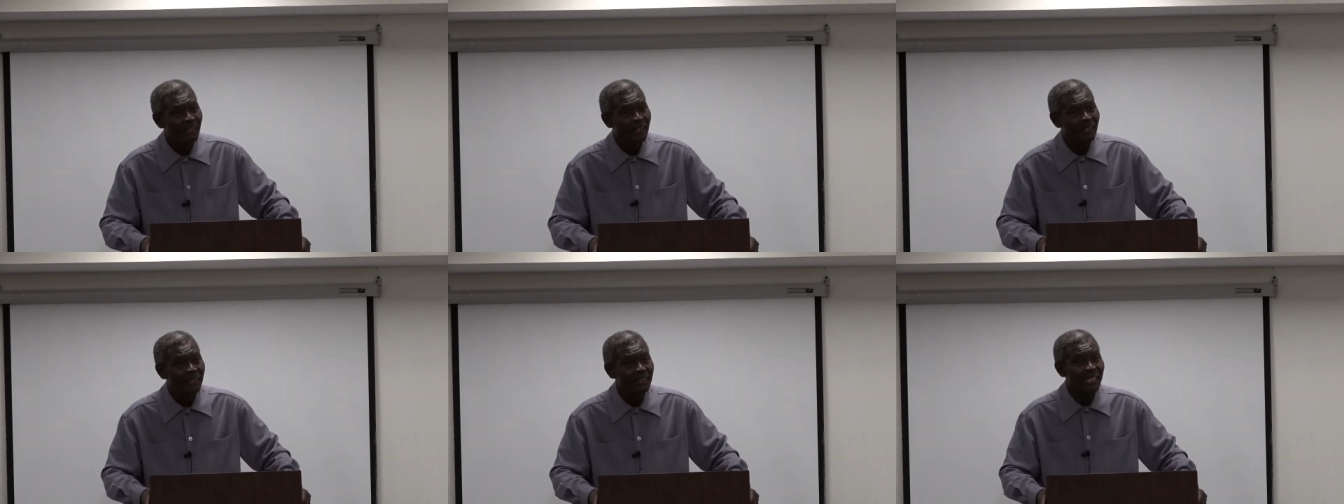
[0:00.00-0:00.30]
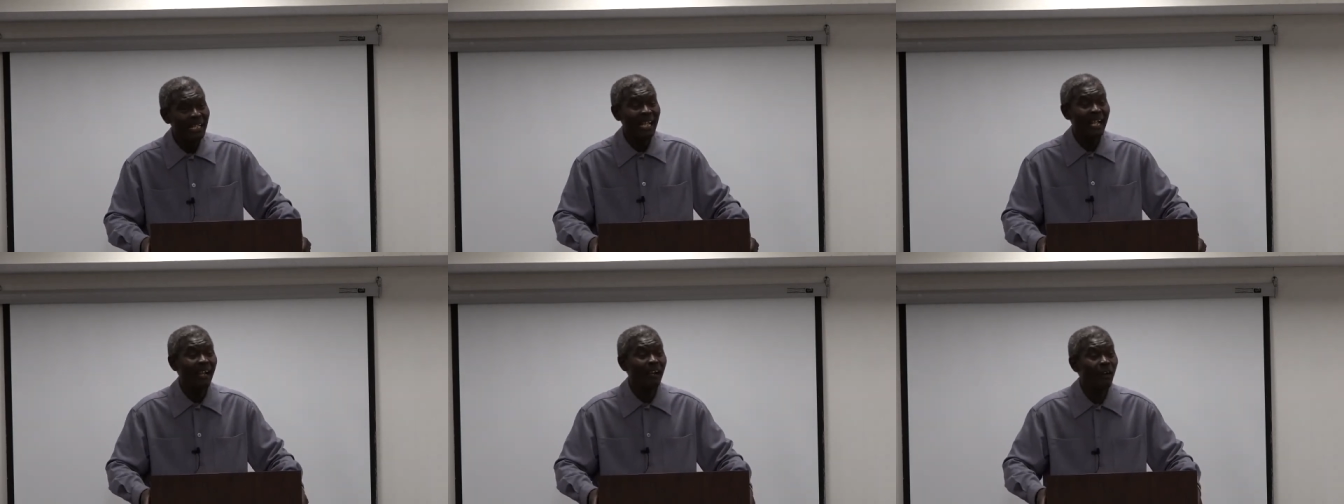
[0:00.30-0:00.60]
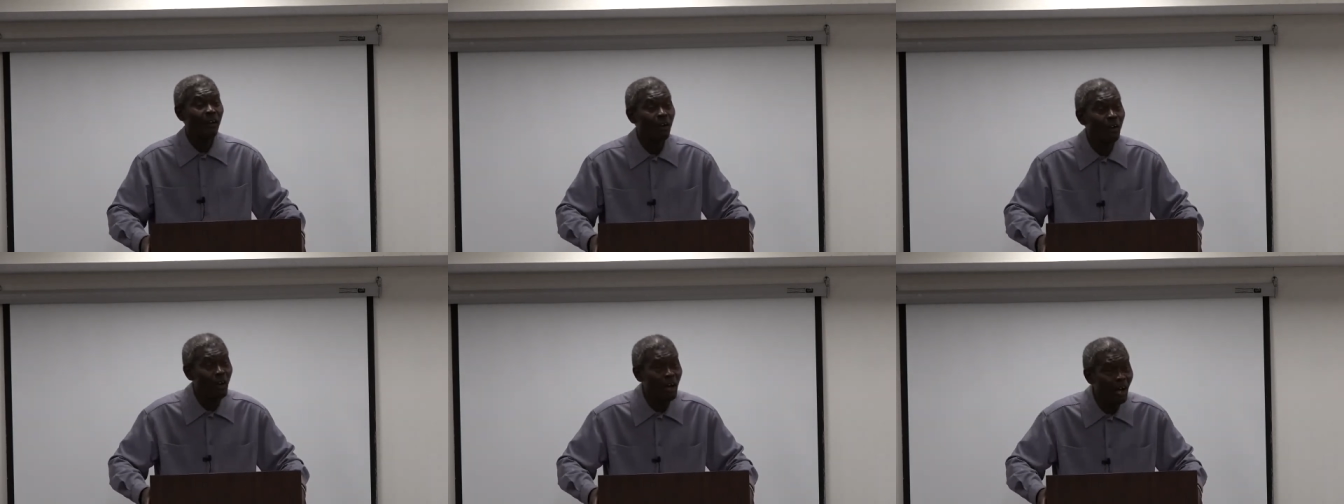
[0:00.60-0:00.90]

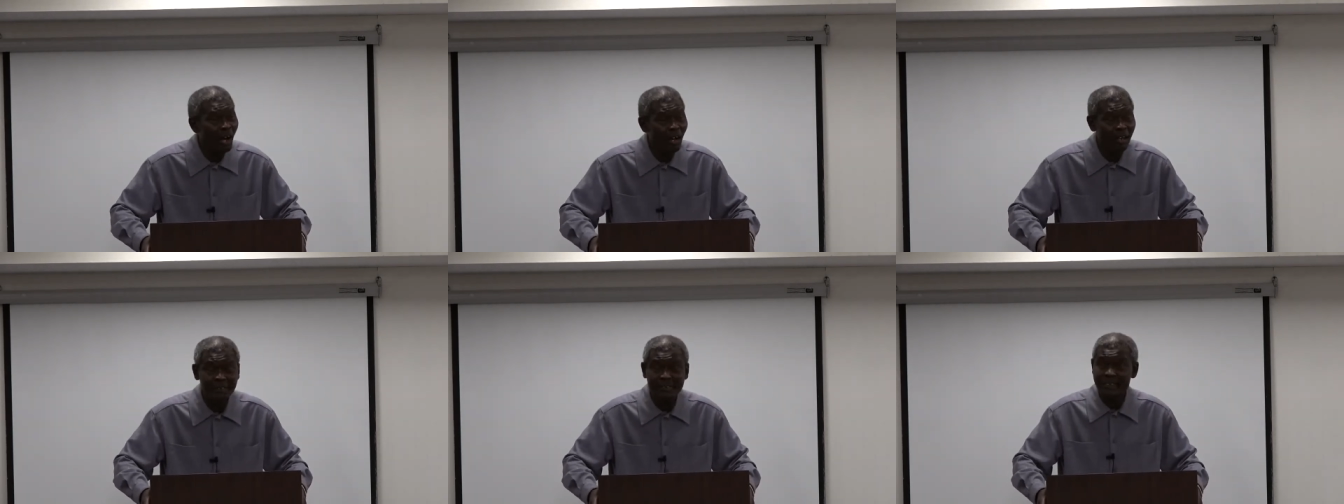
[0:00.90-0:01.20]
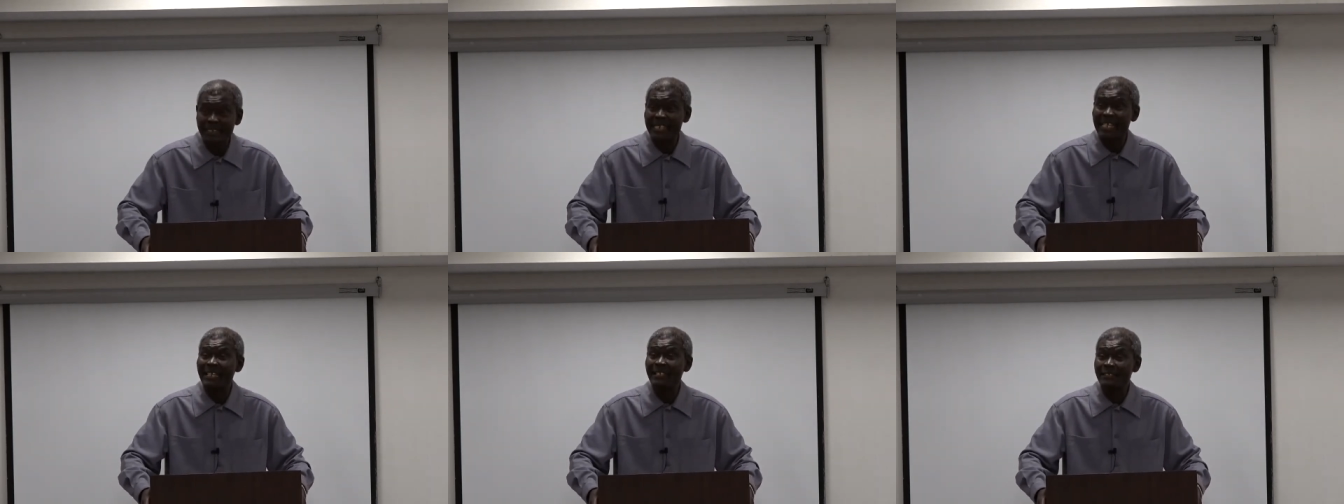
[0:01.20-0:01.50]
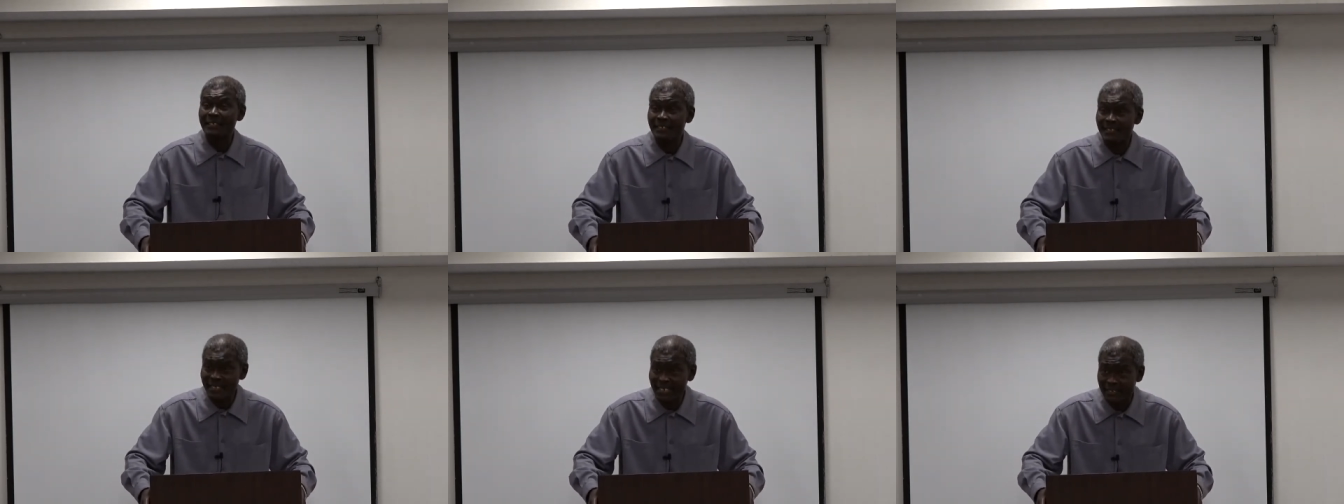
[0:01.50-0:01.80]
The Lord
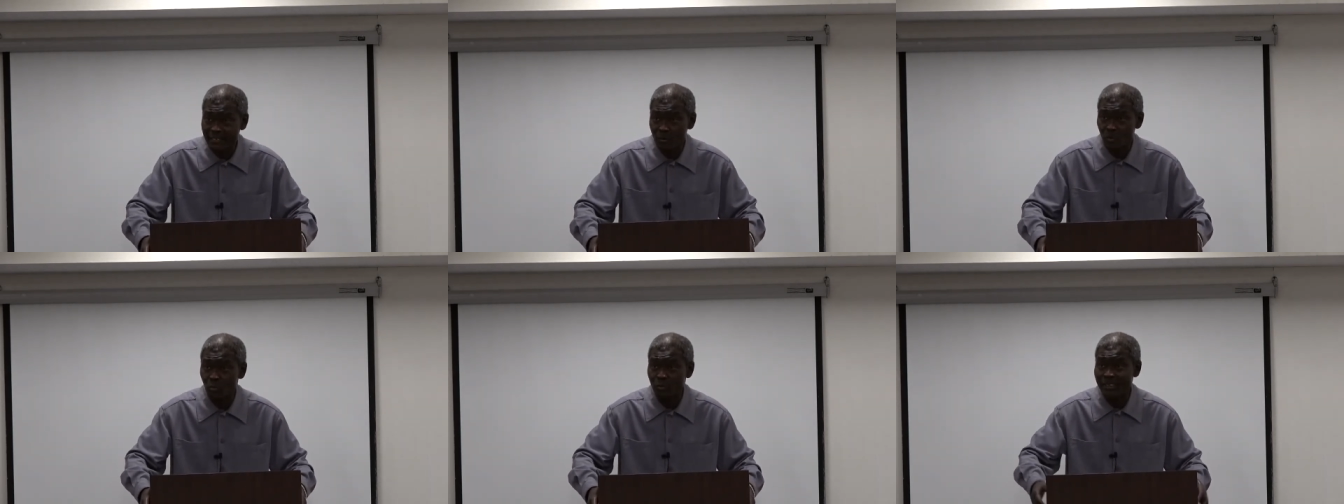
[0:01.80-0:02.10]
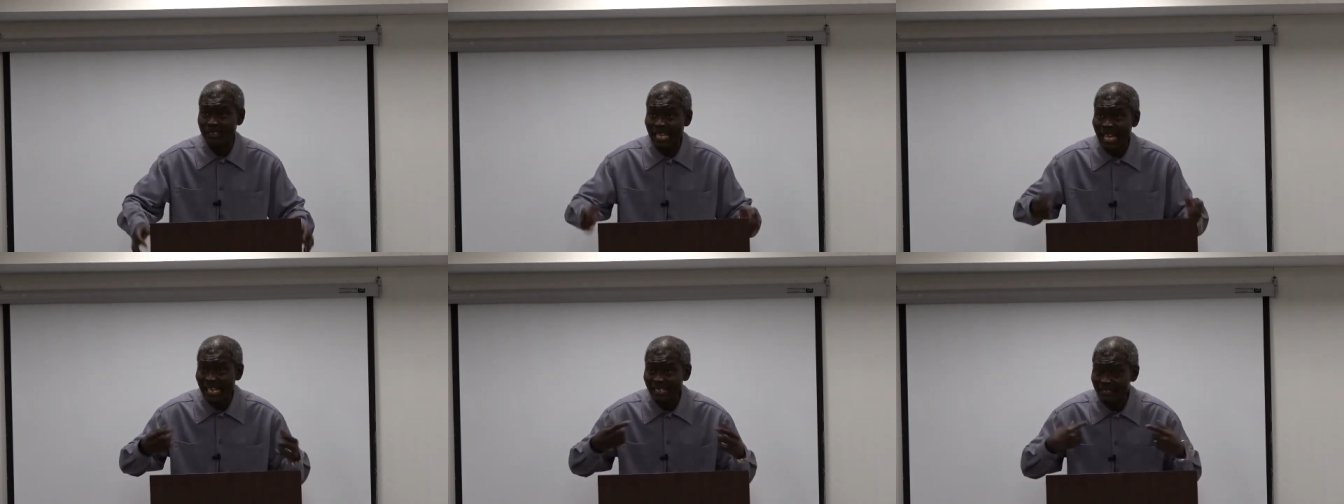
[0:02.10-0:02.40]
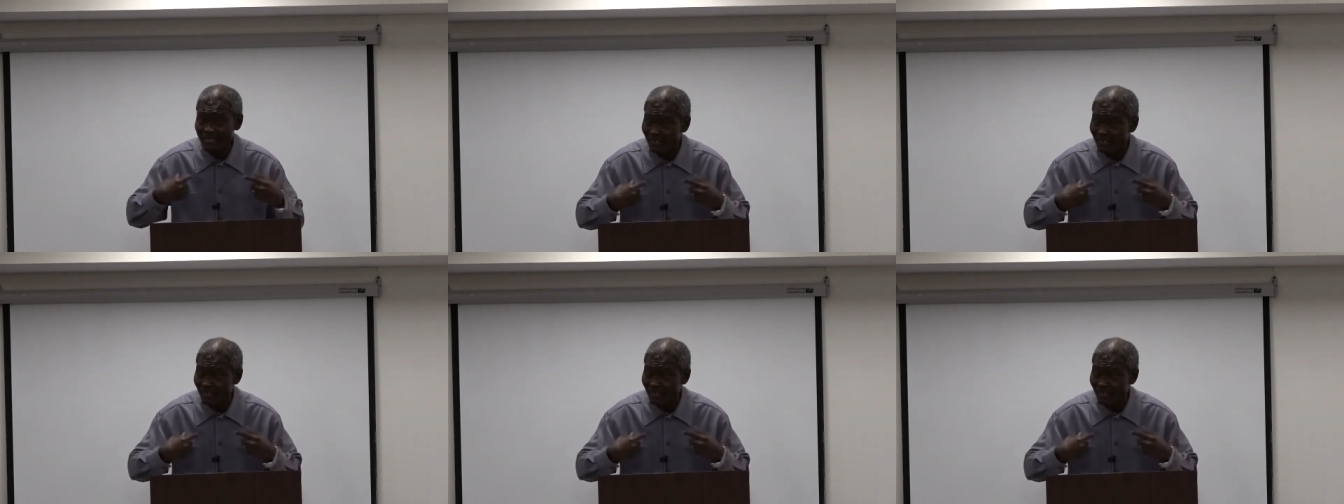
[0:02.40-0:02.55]
insists with us,